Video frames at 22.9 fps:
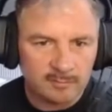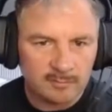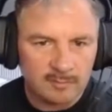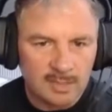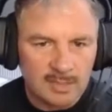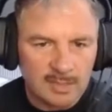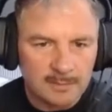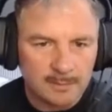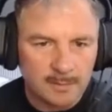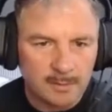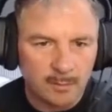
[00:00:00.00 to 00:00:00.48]

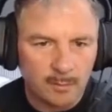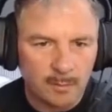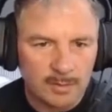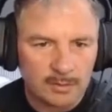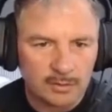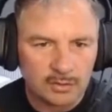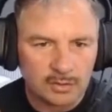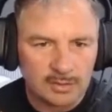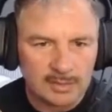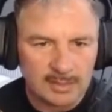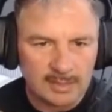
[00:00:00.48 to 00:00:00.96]
These middle
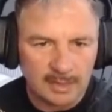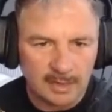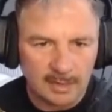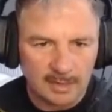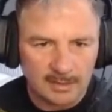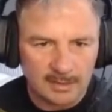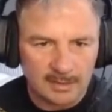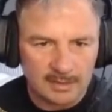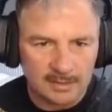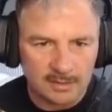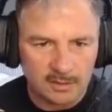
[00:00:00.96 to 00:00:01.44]
ones just sit
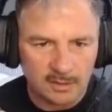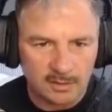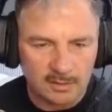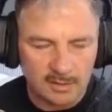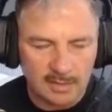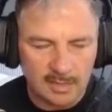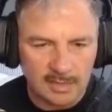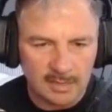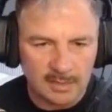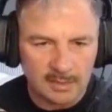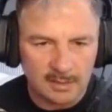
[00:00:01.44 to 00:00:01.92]
like this, don't
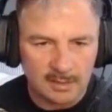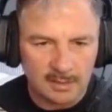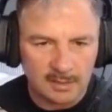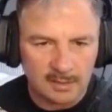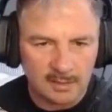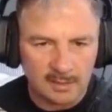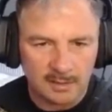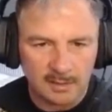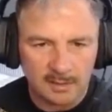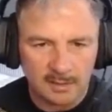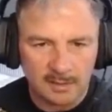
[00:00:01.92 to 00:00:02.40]
they?
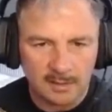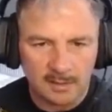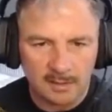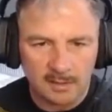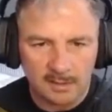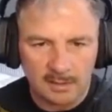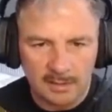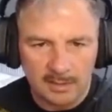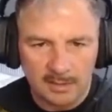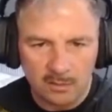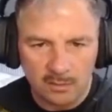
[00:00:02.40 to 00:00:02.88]

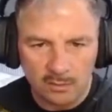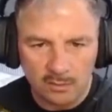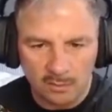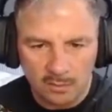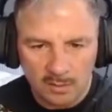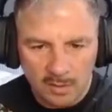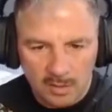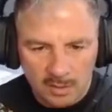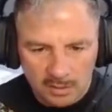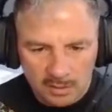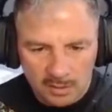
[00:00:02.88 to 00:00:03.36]
They do.
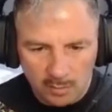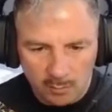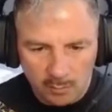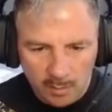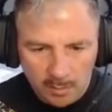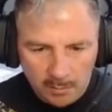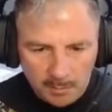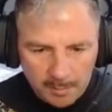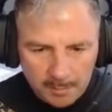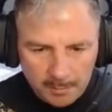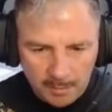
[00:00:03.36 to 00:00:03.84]
So why
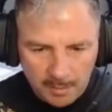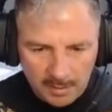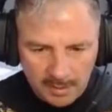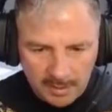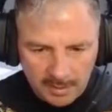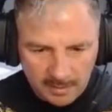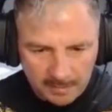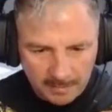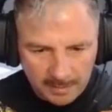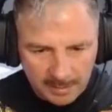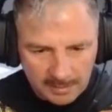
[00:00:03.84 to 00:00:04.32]
don't we put
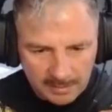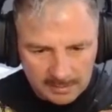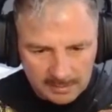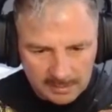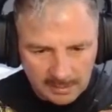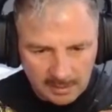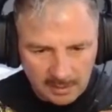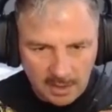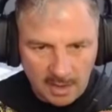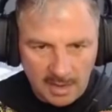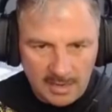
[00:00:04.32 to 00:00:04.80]
another
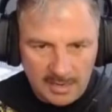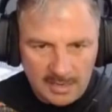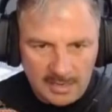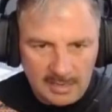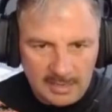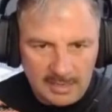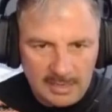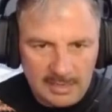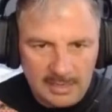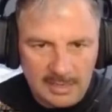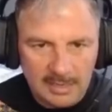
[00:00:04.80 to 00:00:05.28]
balancing line
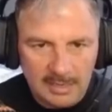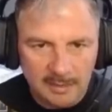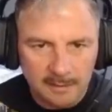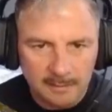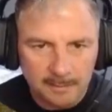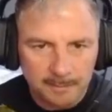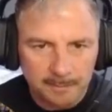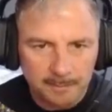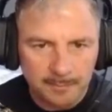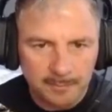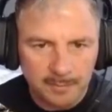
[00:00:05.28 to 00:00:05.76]
in here?
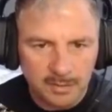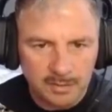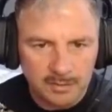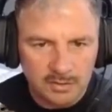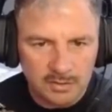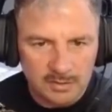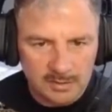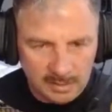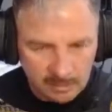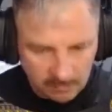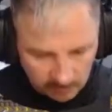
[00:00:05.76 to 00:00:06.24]

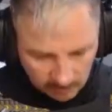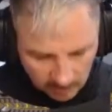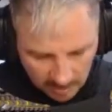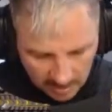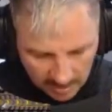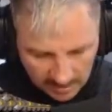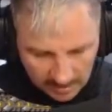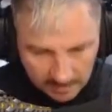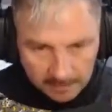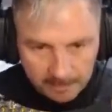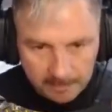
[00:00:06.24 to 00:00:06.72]
Just say,
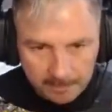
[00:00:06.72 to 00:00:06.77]
right,